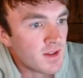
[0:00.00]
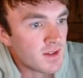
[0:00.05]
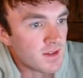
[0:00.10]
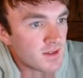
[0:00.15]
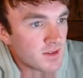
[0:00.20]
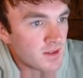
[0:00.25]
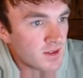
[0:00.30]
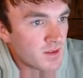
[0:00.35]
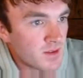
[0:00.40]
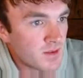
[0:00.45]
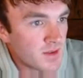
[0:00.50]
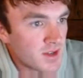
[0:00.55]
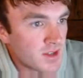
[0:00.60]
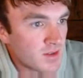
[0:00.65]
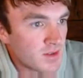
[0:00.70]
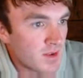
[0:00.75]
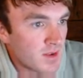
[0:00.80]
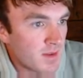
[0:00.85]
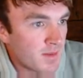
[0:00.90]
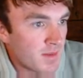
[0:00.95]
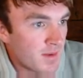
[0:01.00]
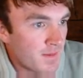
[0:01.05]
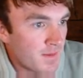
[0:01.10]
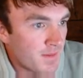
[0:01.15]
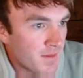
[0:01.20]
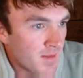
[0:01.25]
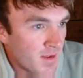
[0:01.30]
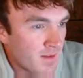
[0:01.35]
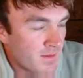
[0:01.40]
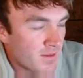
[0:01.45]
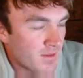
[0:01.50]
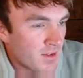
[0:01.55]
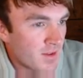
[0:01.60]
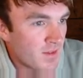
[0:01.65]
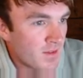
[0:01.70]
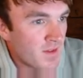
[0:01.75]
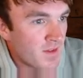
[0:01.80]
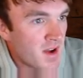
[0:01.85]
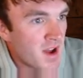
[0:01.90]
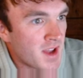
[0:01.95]
Liquidity sweep, inverse
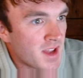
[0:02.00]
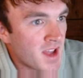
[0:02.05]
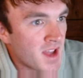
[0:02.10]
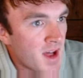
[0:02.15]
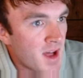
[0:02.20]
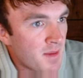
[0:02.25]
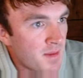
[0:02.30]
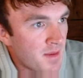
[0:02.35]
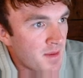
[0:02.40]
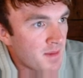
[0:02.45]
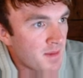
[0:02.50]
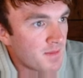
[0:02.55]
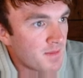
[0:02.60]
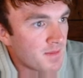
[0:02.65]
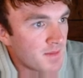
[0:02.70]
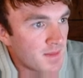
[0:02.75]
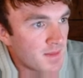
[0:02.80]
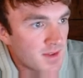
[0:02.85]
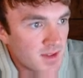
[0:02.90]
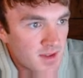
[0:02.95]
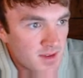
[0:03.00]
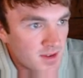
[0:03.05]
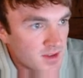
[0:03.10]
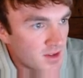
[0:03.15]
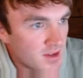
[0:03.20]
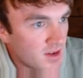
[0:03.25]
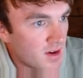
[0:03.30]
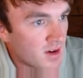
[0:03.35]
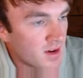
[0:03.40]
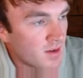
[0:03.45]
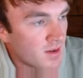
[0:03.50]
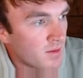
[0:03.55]
for value gap, and then just target